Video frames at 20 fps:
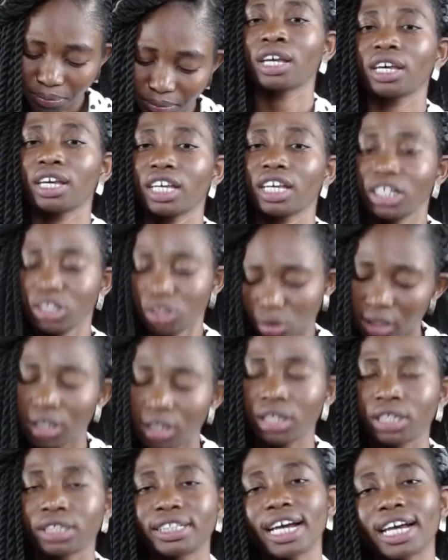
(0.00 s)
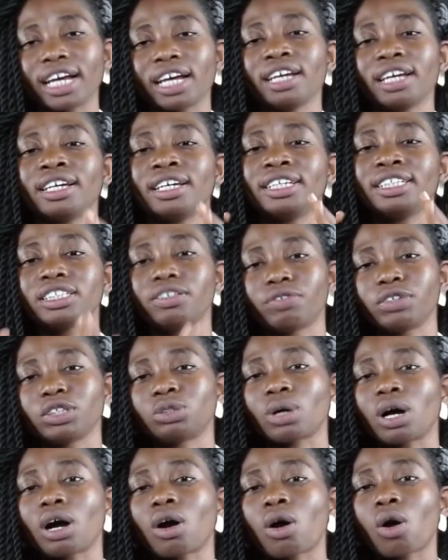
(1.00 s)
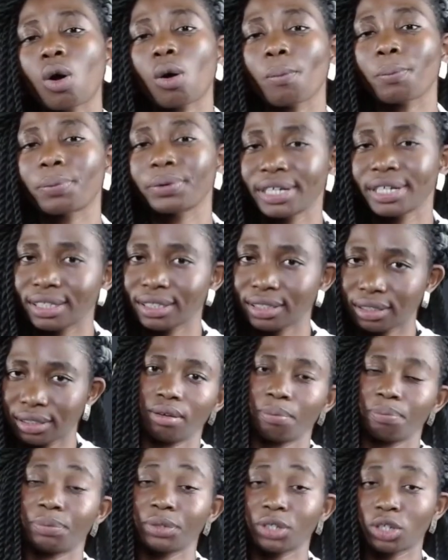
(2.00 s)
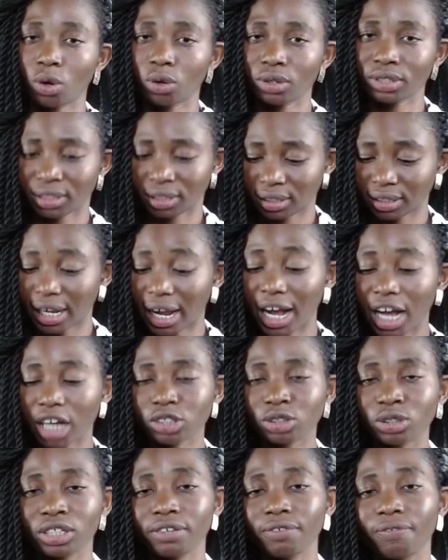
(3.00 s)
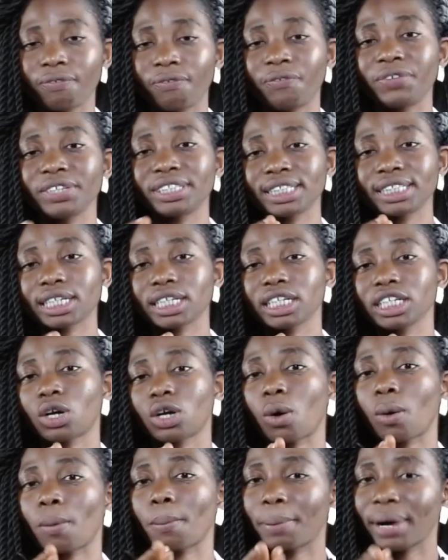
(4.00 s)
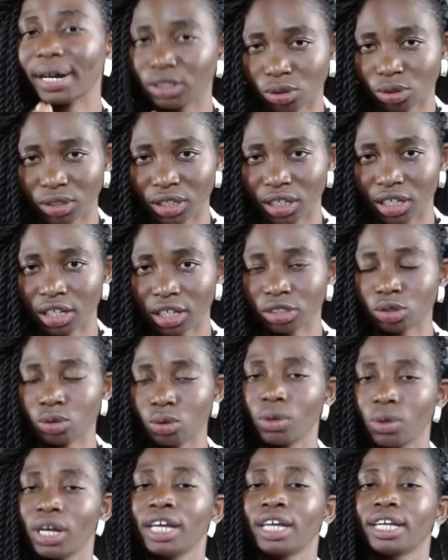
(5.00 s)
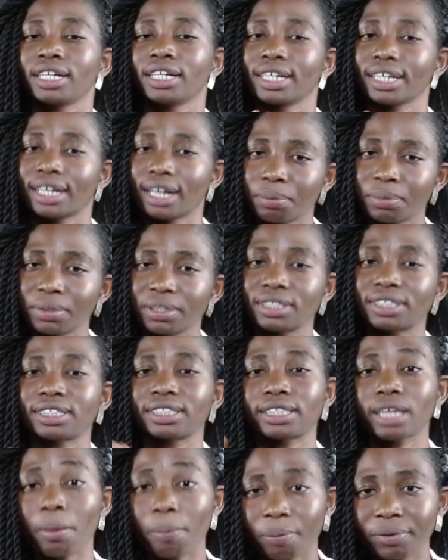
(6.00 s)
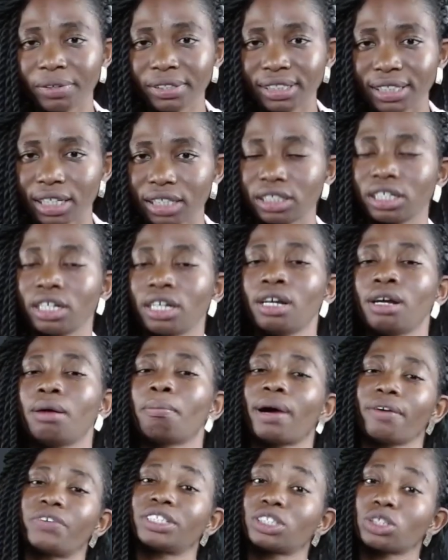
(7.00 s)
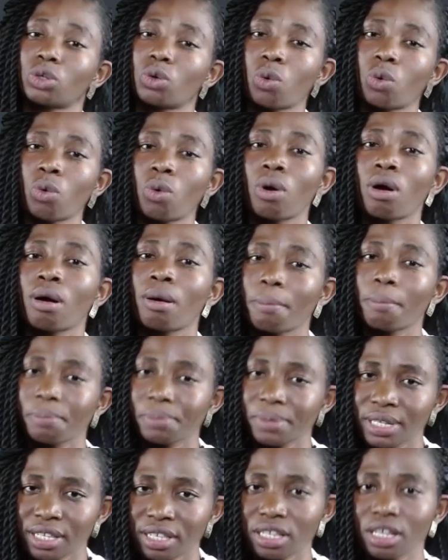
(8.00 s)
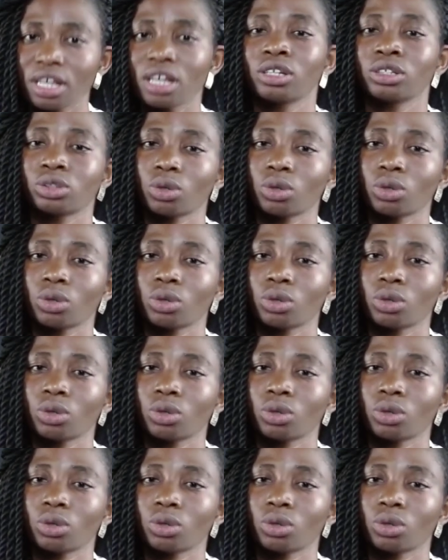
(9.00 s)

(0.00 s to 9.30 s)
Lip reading: into their individual components because they're actually physically combined together, so they can be separated by physical means.